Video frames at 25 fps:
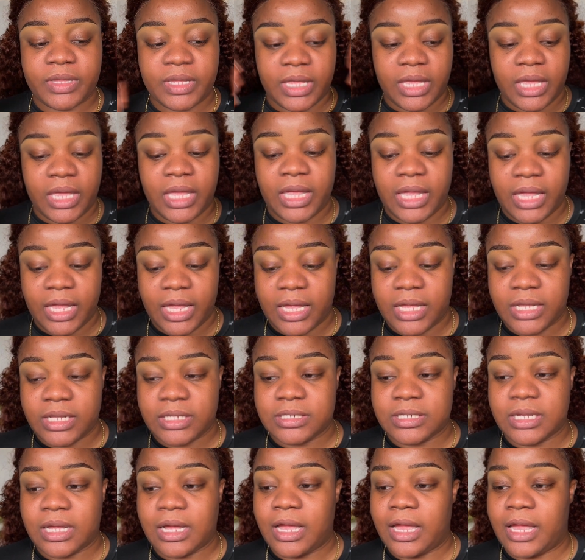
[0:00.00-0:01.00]

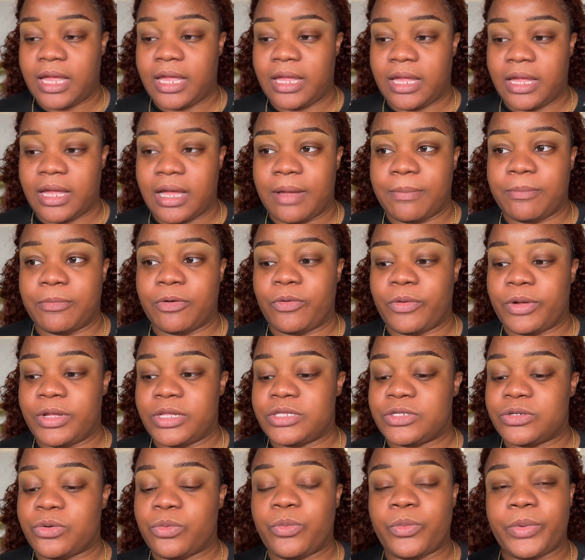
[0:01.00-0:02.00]
and I am going
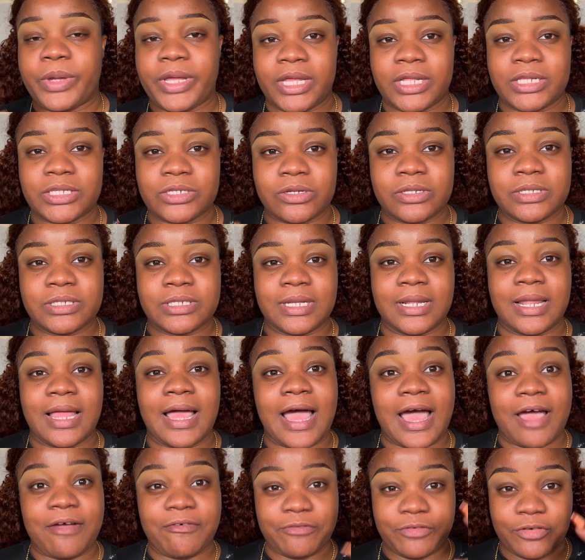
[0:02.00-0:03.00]
to wait until
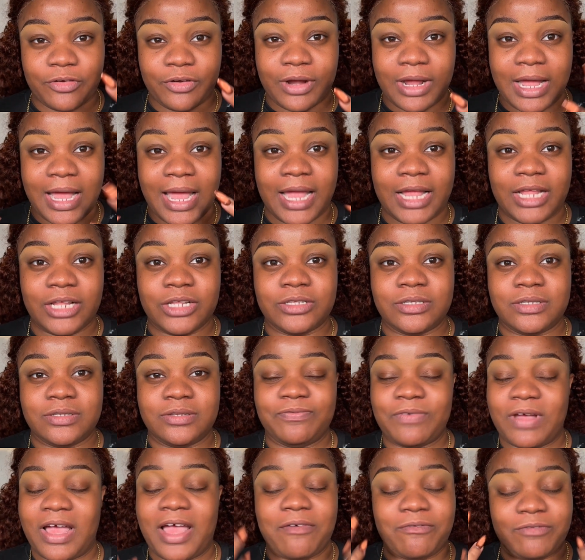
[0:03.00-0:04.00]
after
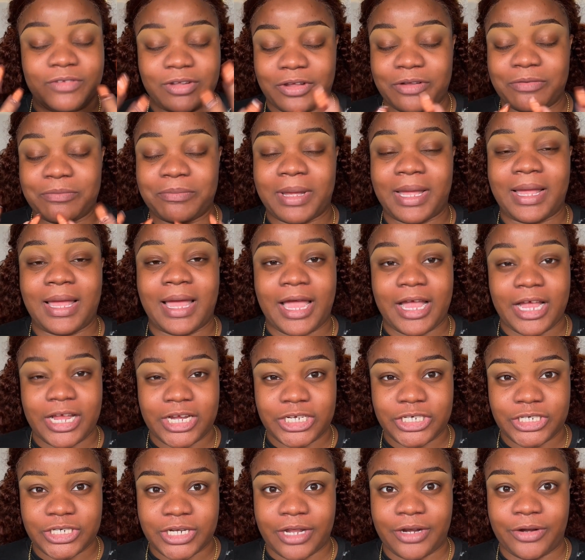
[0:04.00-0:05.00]
I've done my
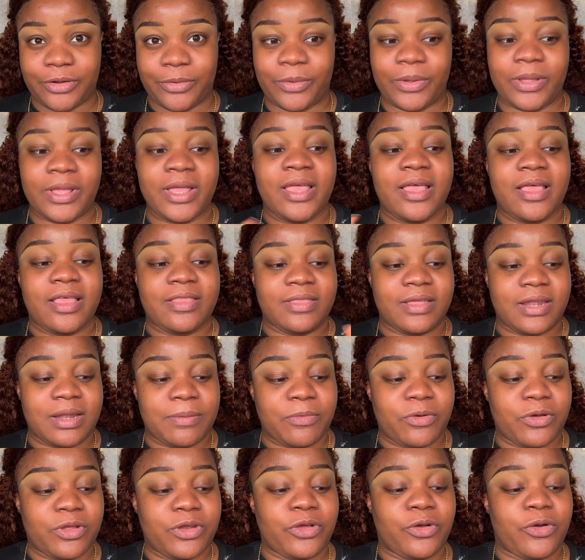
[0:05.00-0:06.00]
eyeshadow. Then
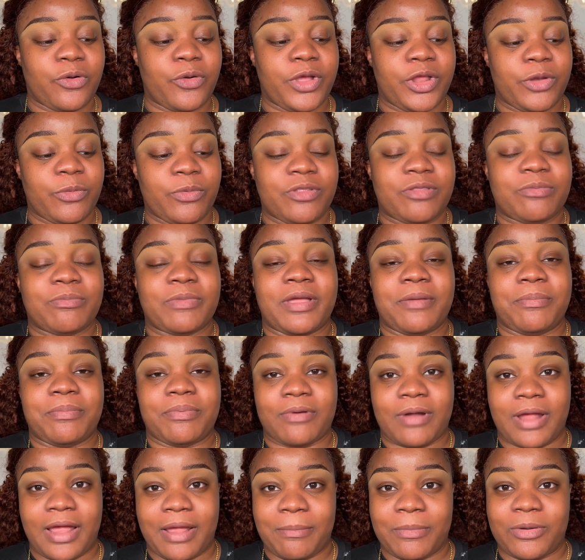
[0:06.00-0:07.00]
I'm gonna go in with my
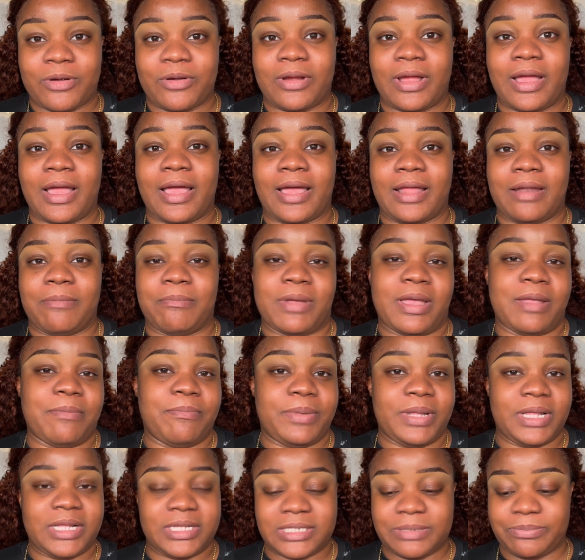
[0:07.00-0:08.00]
primer and my
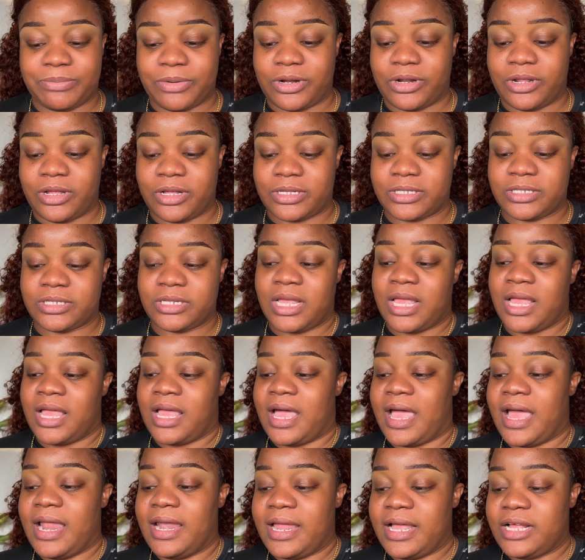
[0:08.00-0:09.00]
base products.
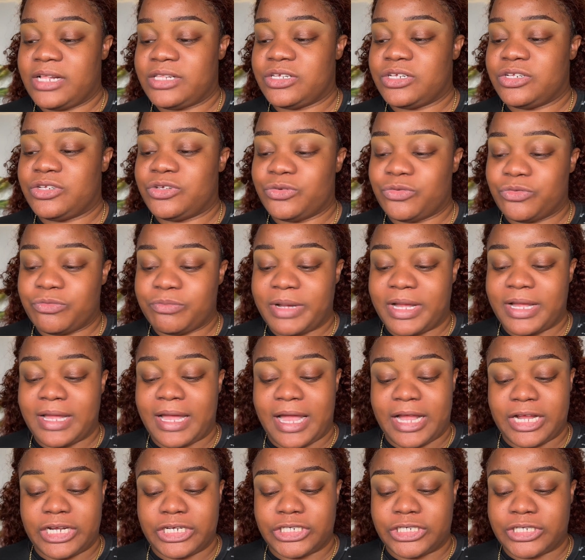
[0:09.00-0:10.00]
I like to do my
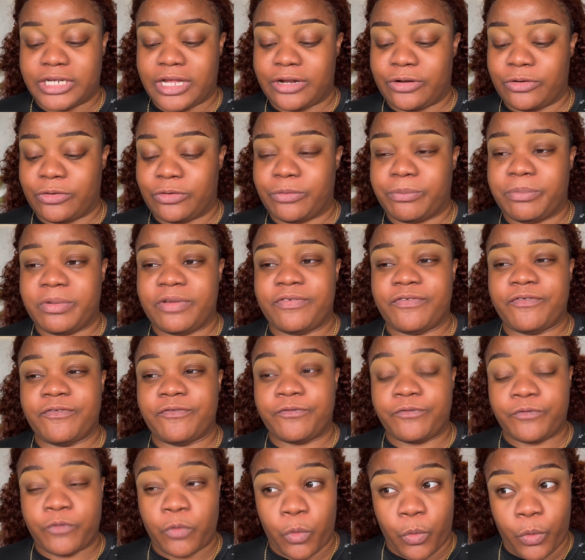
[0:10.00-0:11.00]
eyeshadow
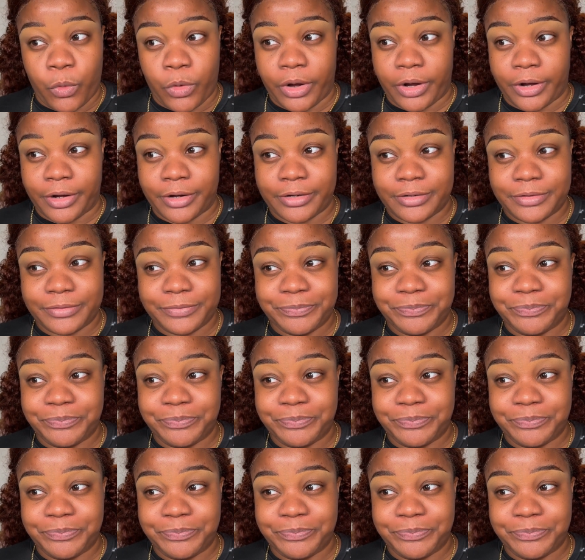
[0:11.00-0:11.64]
before